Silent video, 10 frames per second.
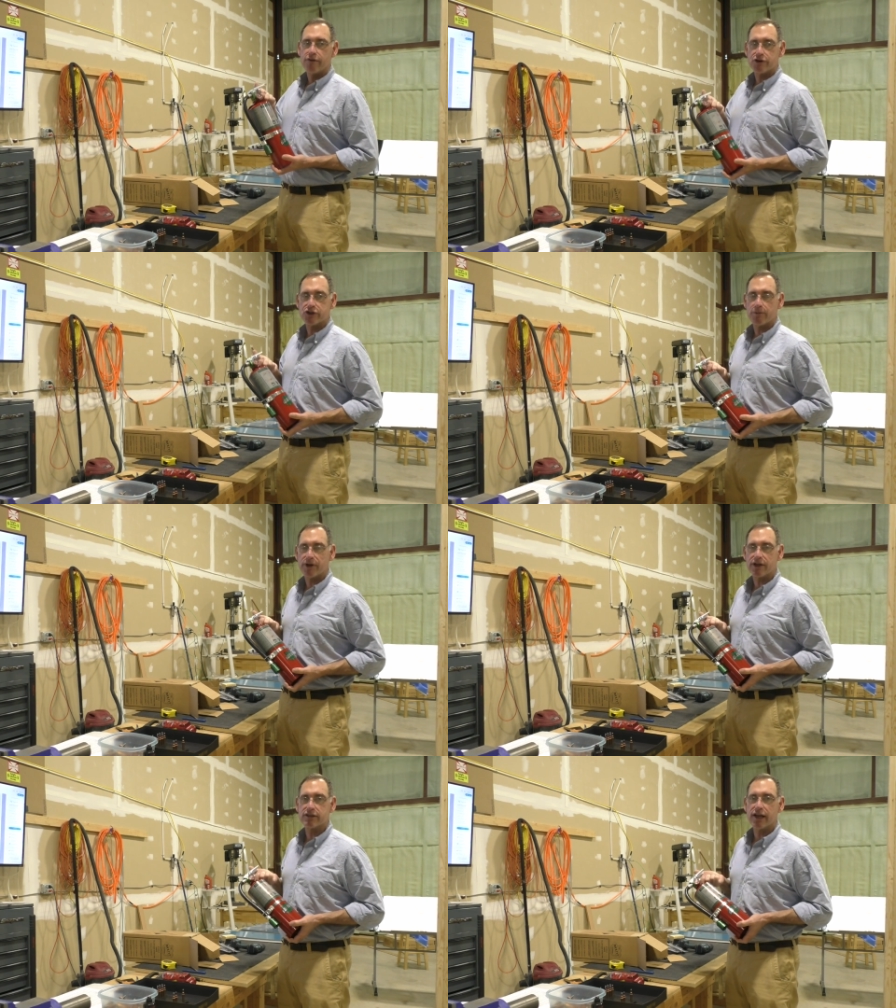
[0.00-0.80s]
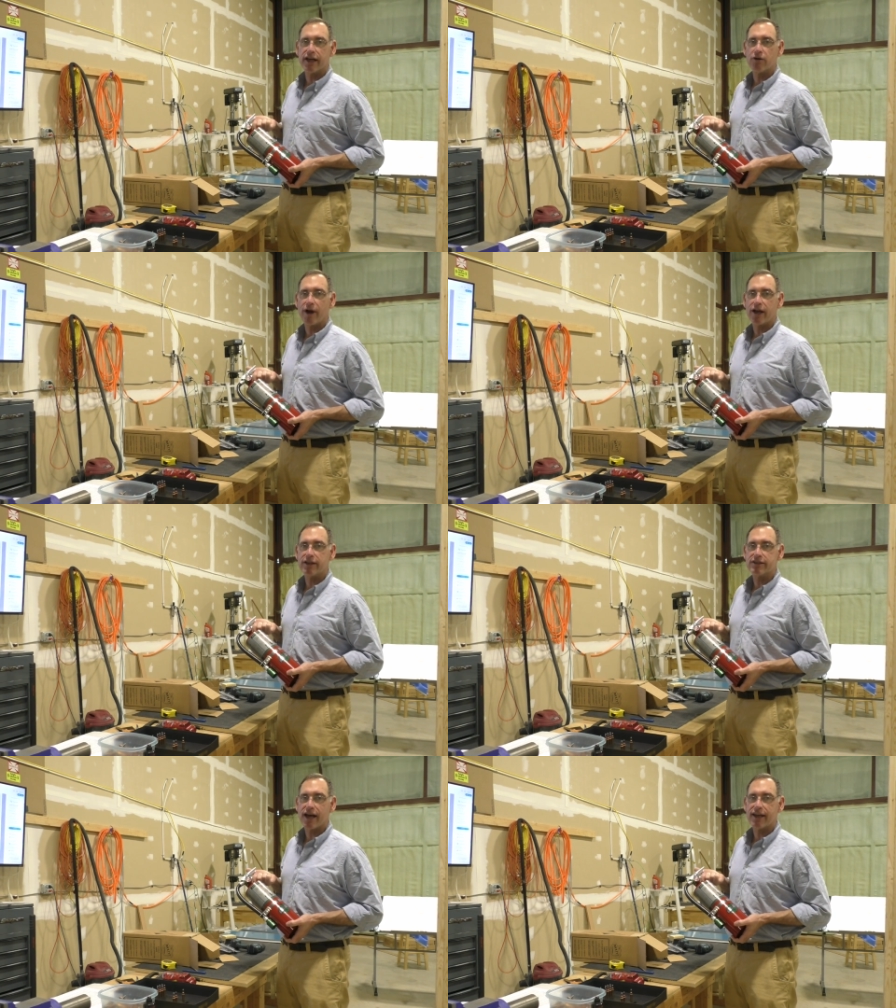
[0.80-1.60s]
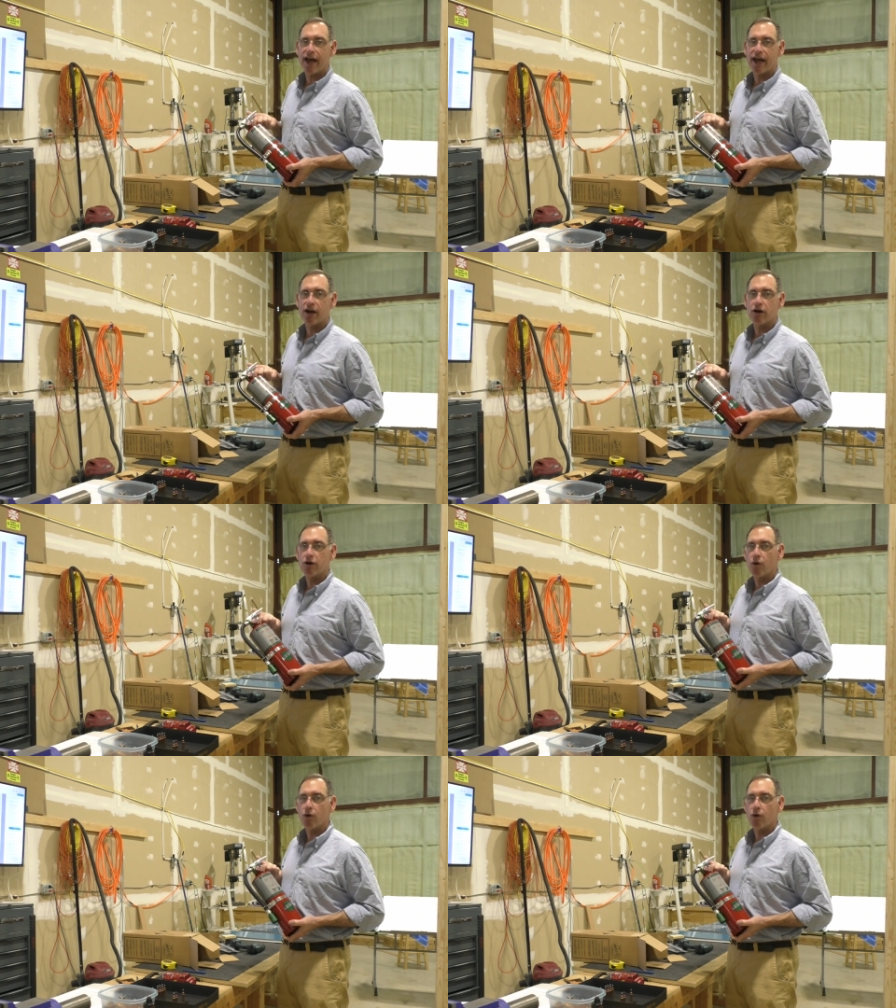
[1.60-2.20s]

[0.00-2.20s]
for something that's laying around inside the hangar